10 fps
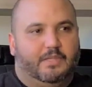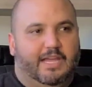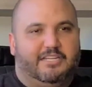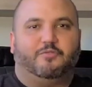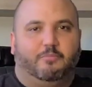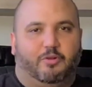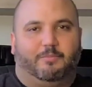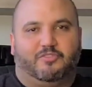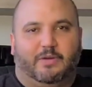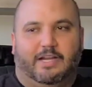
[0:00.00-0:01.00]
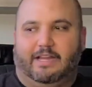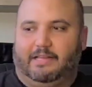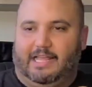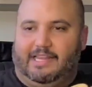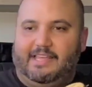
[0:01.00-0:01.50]
a different purpose, right?
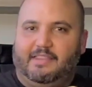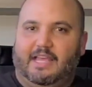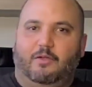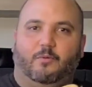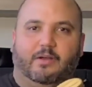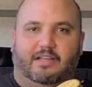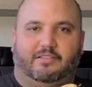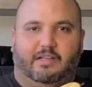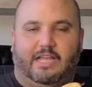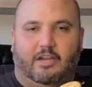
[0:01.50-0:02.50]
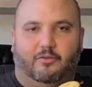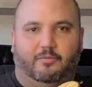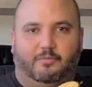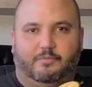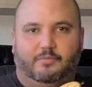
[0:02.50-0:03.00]
I like that one as a kind
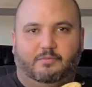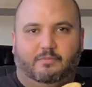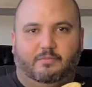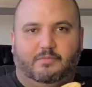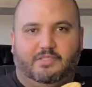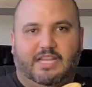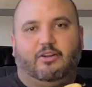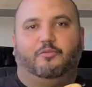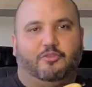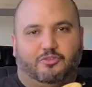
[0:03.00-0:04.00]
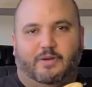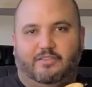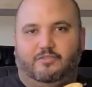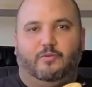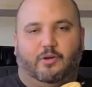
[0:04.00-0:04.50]
of jack of all
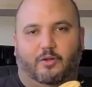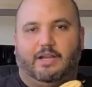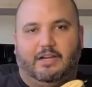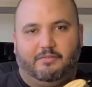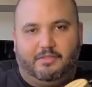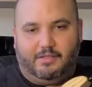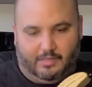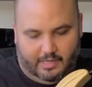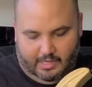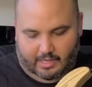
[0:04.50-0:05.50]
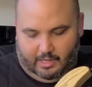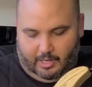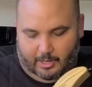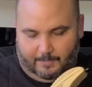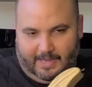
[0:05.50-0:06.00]
trades, do it all kind of thing.
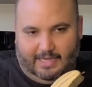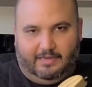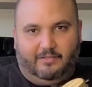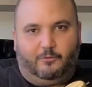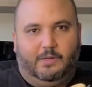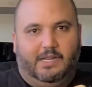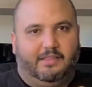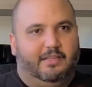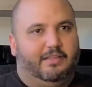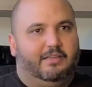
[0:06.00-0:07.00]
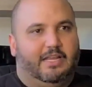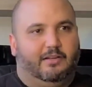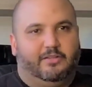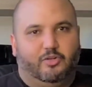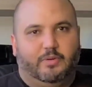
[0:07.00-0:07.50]
And this one I think can get
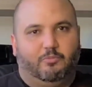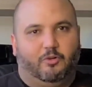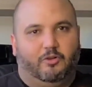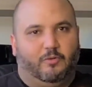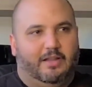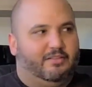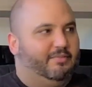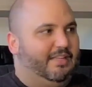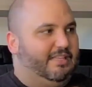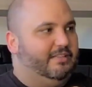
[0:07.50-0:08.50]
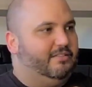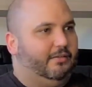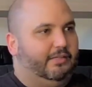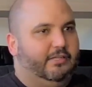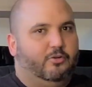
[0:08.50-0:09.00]
a little bit more aggressive. I think it's
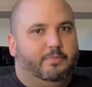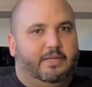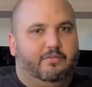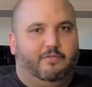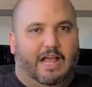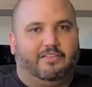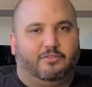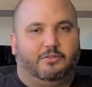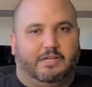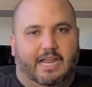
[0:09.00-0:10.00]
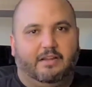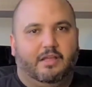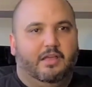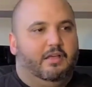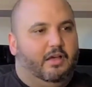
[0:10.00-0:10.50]
a little bit faster neck,
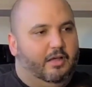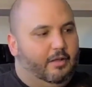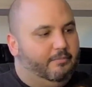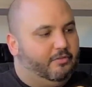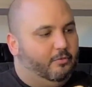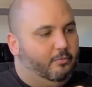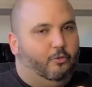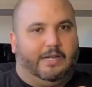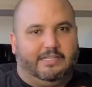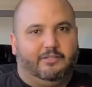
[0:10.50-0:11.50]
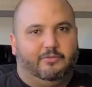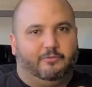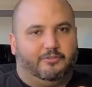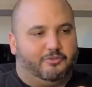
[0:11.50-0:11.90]
so more ideal for